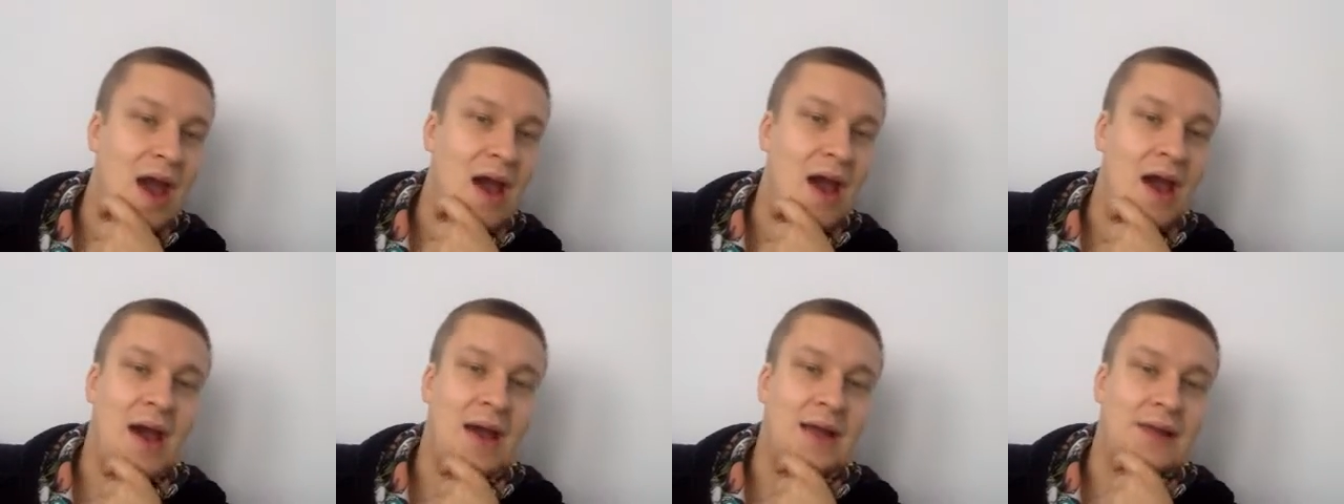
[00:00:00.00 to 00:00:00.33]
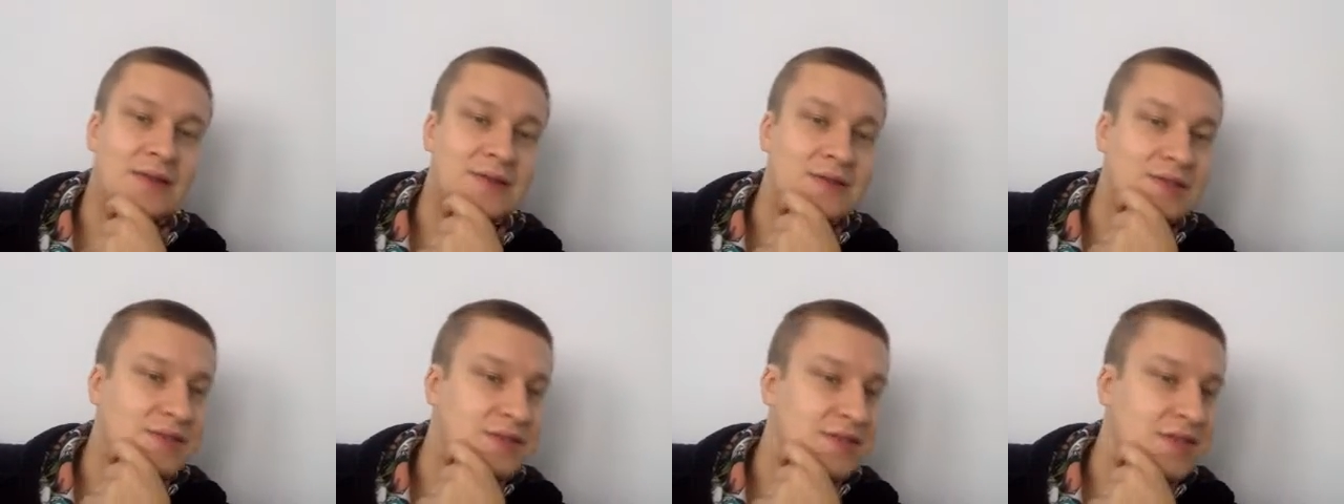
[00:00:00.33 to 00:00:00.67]

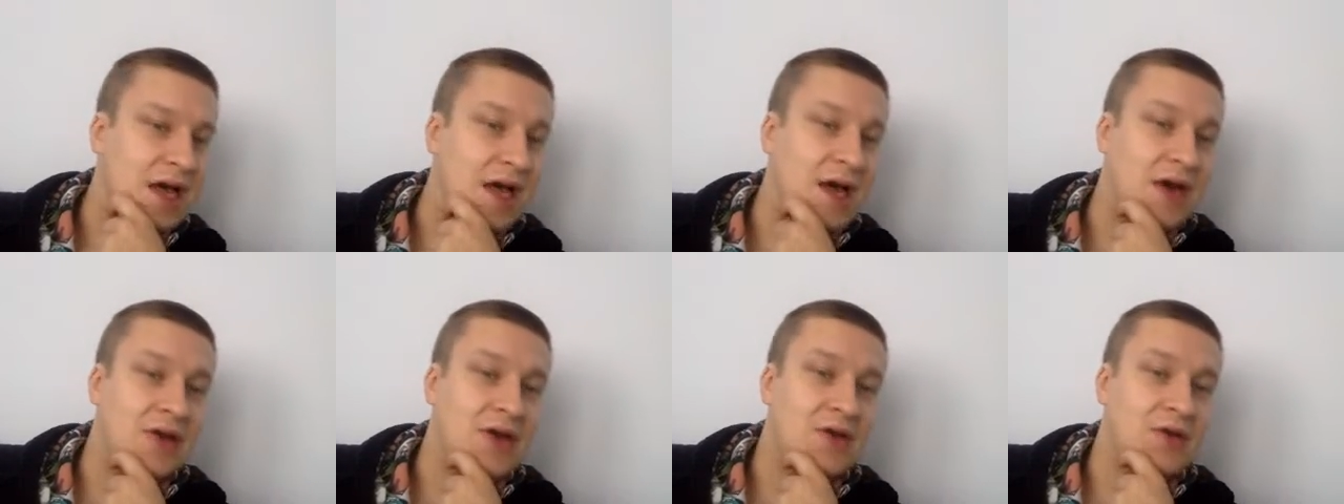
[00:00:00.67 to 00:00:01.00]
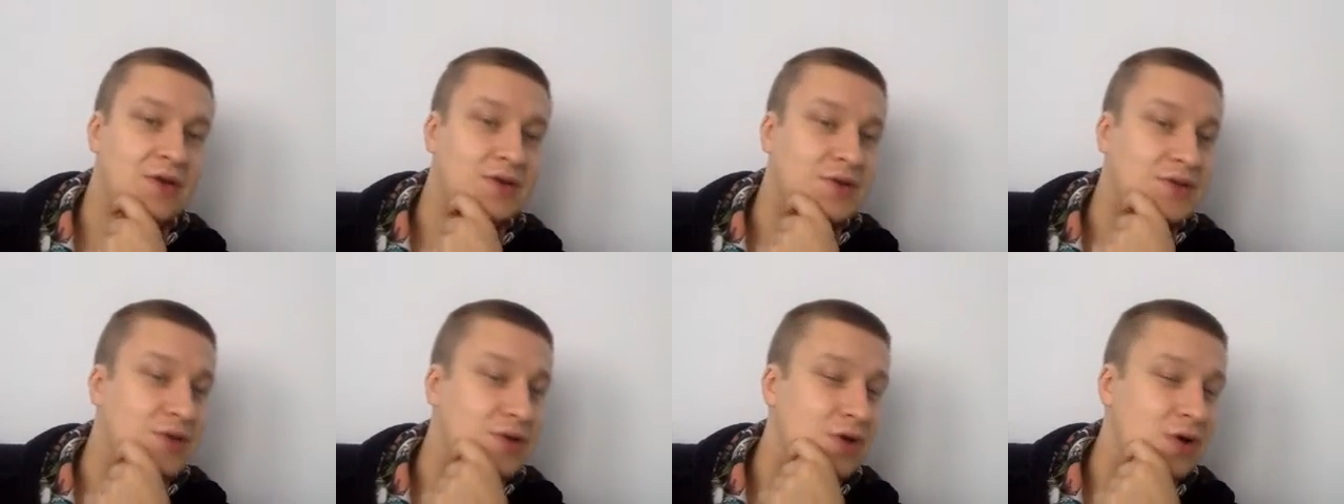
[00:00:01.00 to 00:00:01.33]
And that
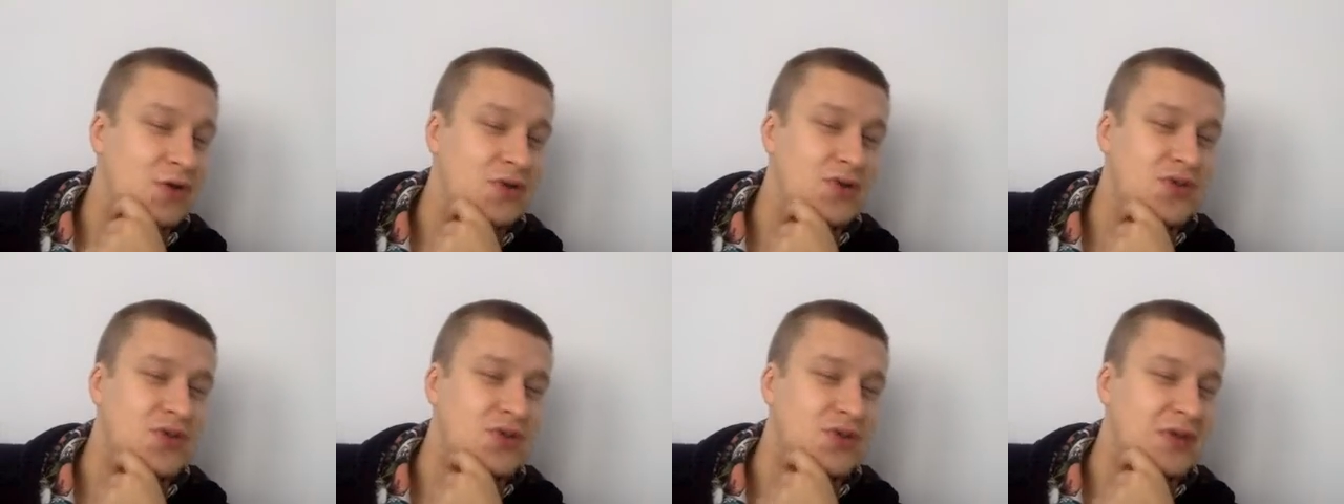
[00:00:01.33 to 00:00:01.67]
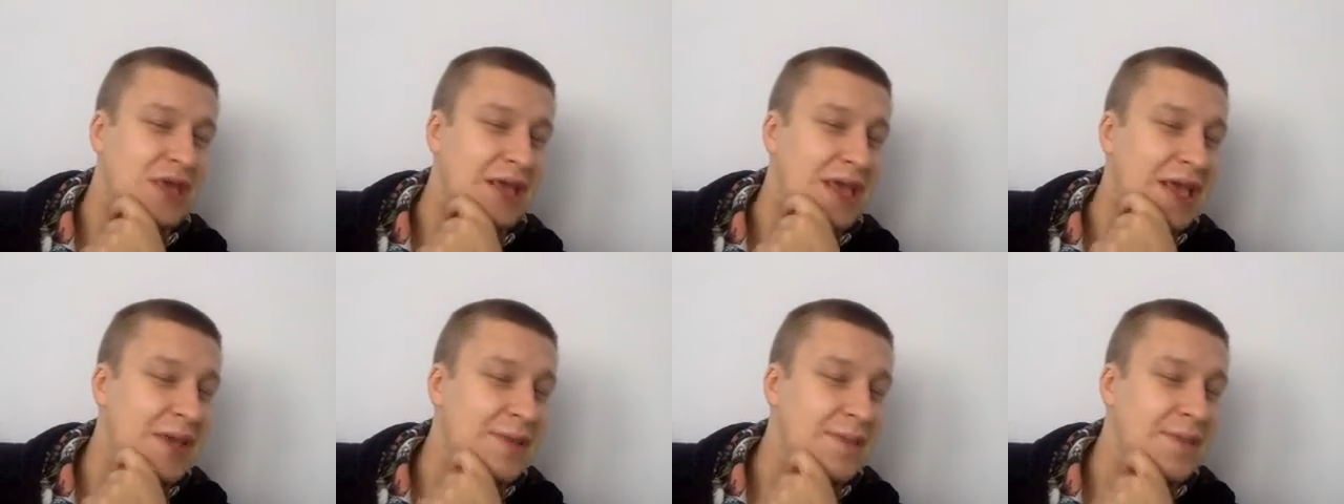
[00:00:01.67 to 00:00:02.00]
could also
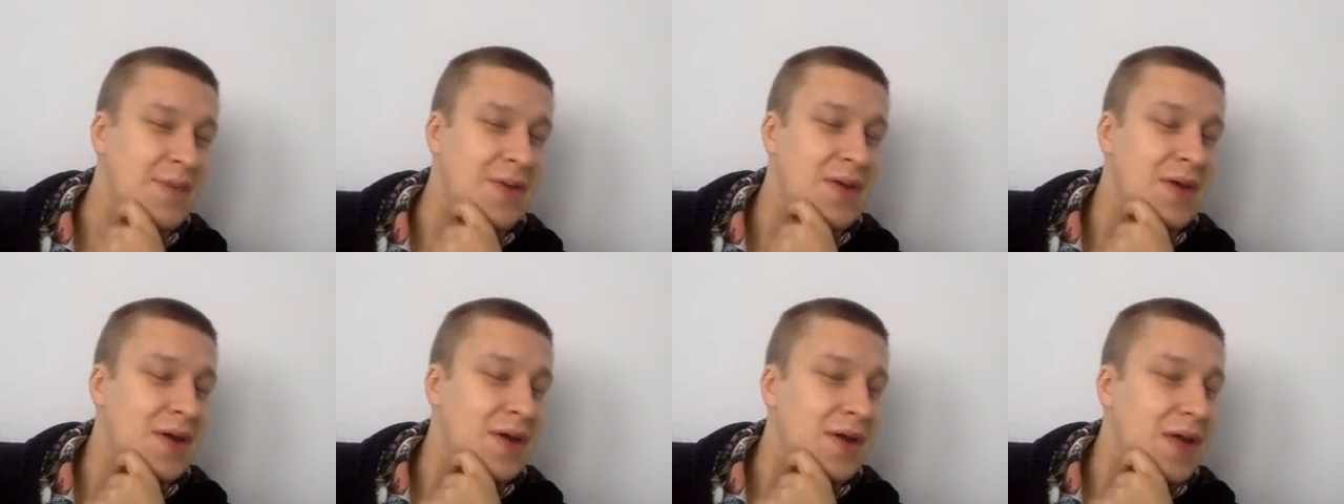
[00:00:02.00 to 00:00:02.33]
keep